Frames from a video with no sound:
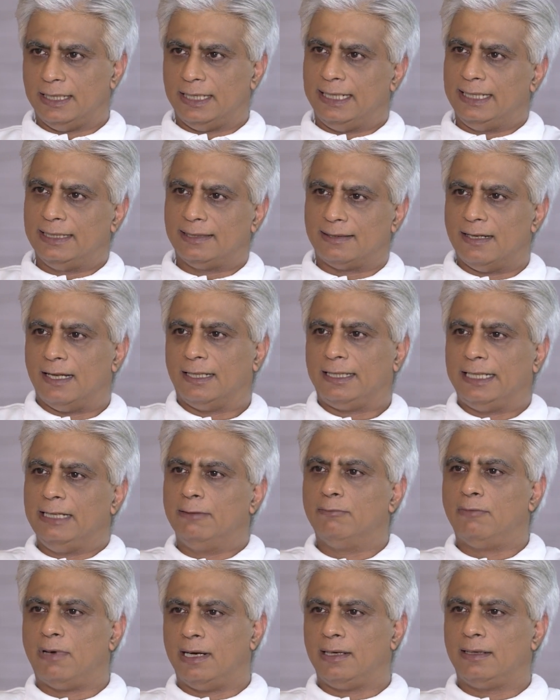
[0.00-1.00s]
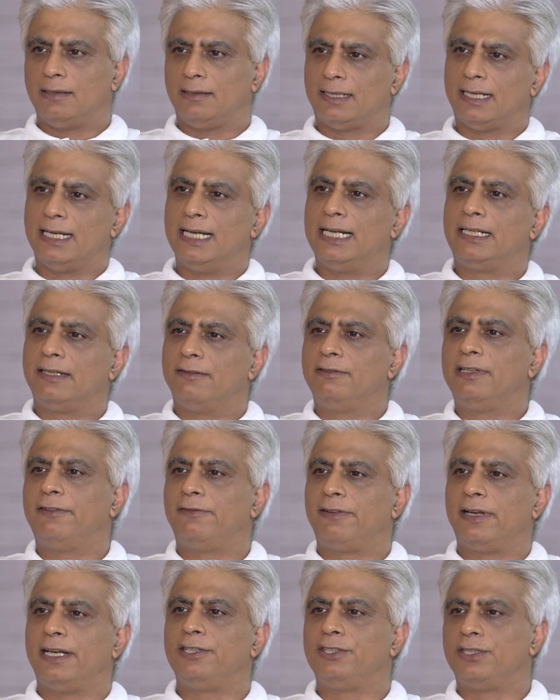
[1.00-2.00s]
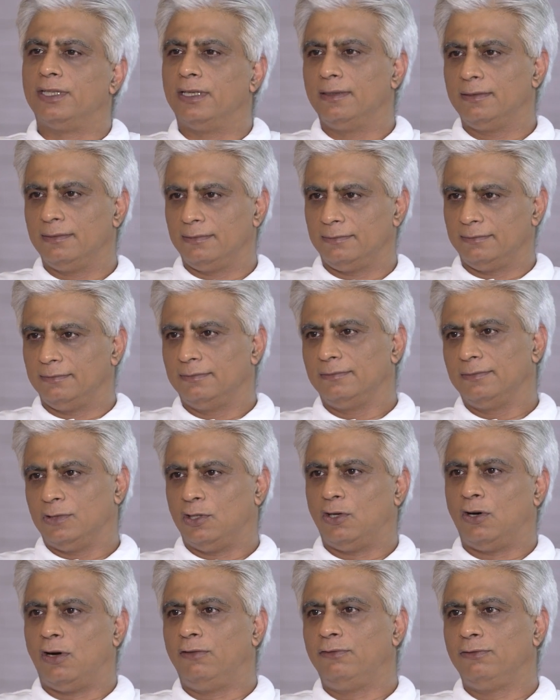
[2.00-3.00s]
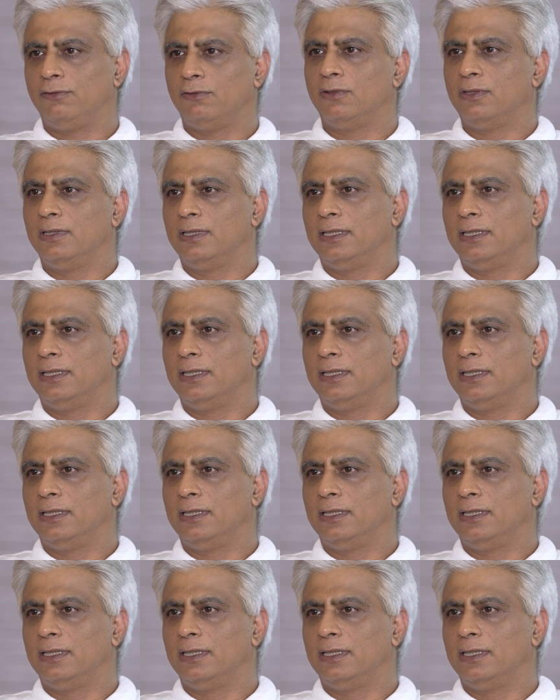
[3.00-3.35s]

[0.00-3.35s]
is nothing but relative differential of